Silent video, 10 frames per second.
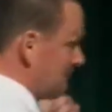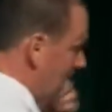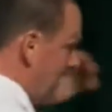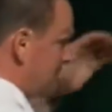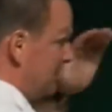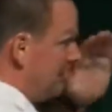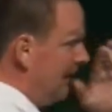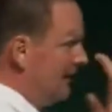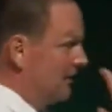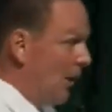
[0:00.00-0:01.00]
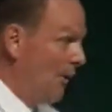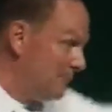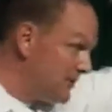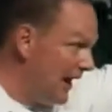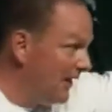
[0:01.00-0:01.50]
sometimes and go
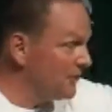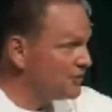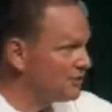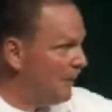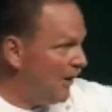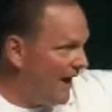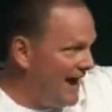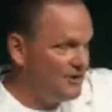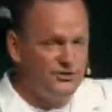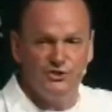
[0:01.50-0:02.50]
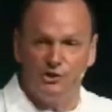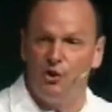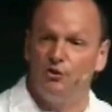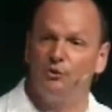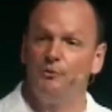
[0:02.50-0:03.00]
up to other small houses
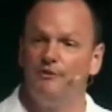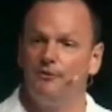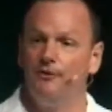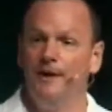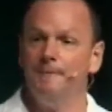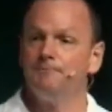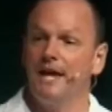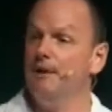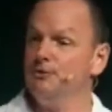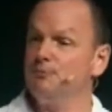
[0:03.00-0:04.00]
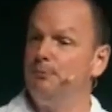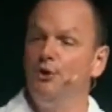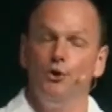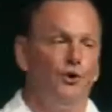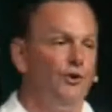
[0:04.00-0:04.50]
along the river. And it was
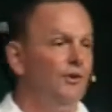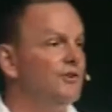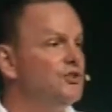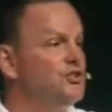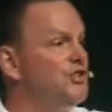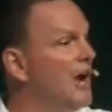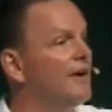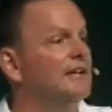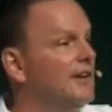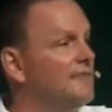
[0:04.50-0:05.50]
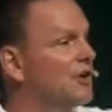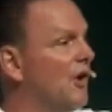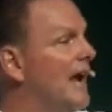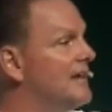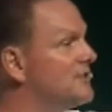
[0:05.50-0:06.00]
pure sharing the love of
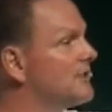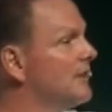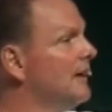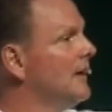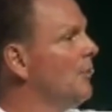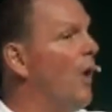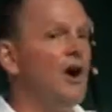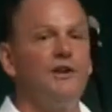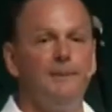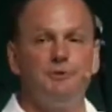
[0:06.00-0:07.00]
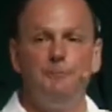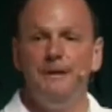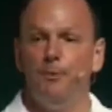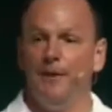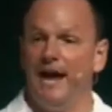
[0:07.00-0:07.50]
Christ walking up to
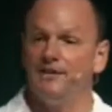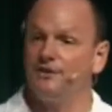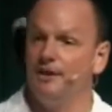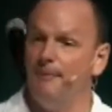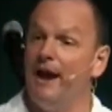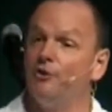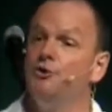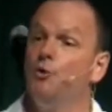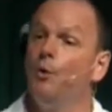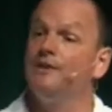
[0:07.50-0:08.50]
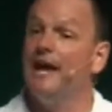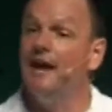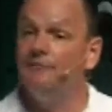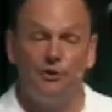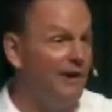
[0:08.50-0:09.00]
people and asking them, Hey, are you going to
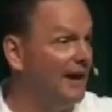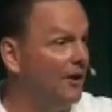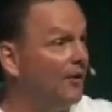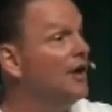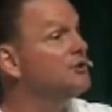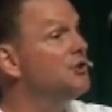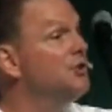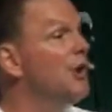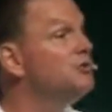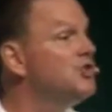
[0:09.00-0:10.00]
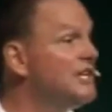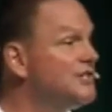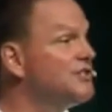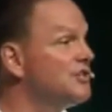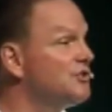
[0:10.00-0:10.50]
heaven or hell? Do you know
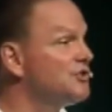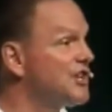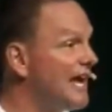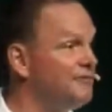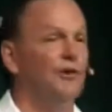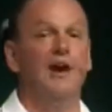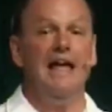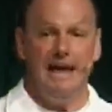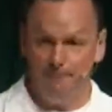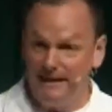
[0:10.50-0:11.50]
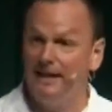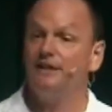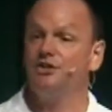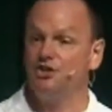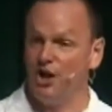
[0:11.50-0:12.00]
Jesus is your Savior? And
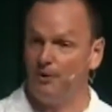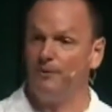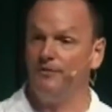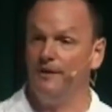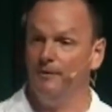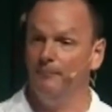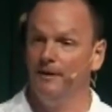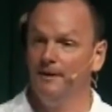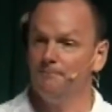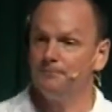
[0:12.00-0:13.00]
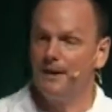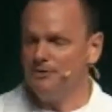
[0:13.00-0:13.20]
beginning to share with them. It